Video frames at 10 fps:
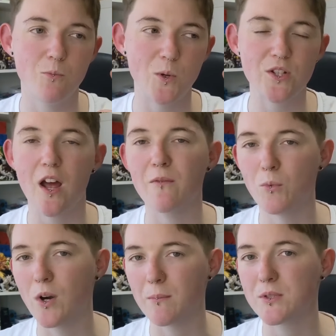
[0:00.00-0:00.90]
We should have
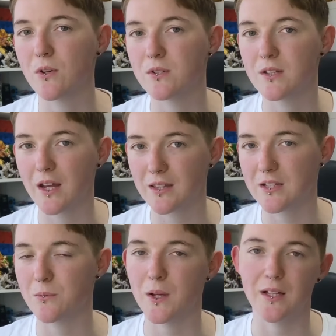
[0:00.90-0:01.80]
more episodes like
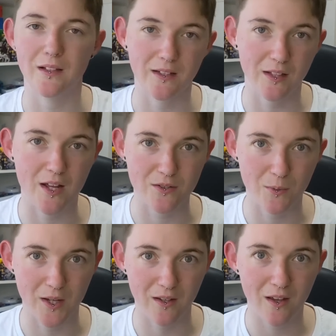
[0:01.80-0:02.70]
this week, like
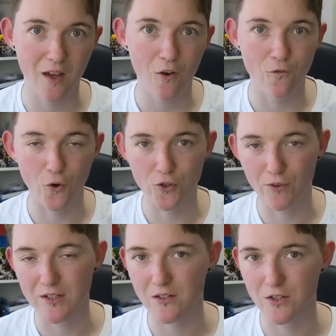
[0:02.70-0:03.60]
last week, for the
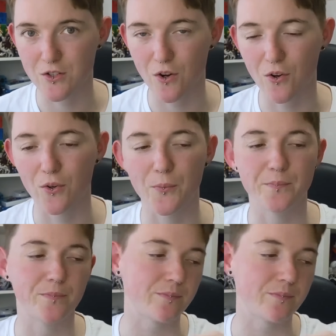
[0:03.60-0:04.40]
rest of the show